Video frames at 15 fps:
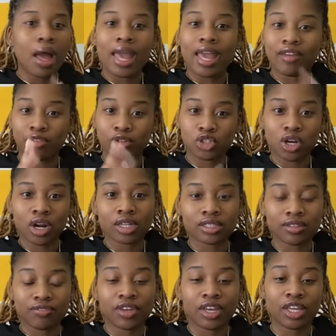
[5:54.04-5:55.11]
if you charge
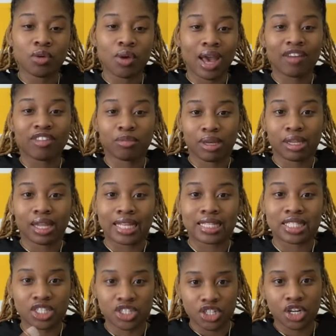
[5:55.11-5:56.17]
a fee, you have to be a
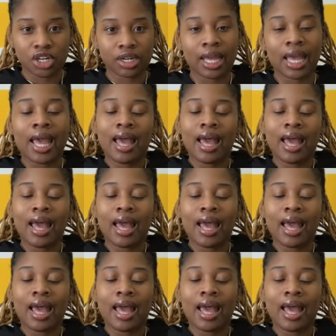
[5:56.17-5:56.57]
licensed attorney.